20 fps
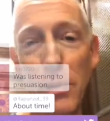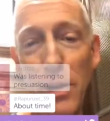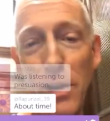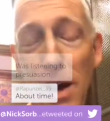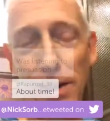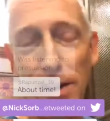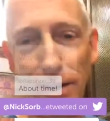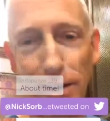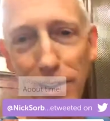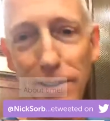
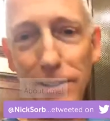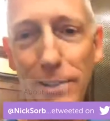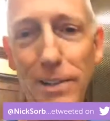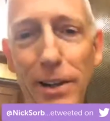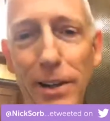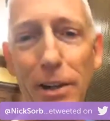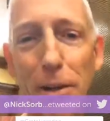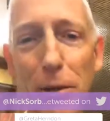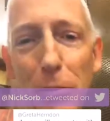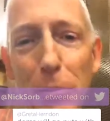try to
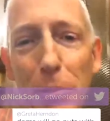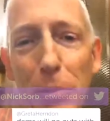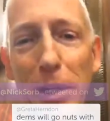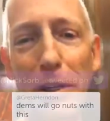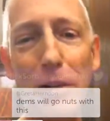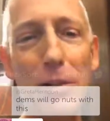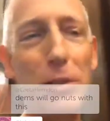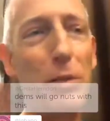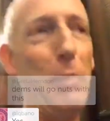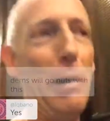figure out
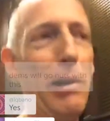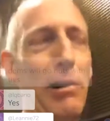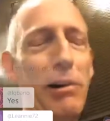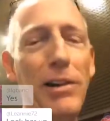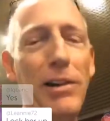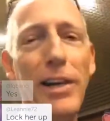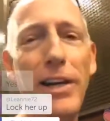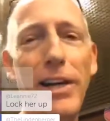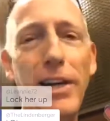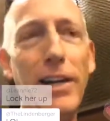what's going
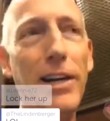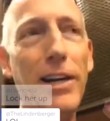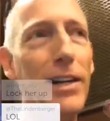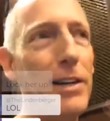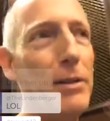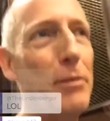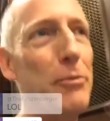on here,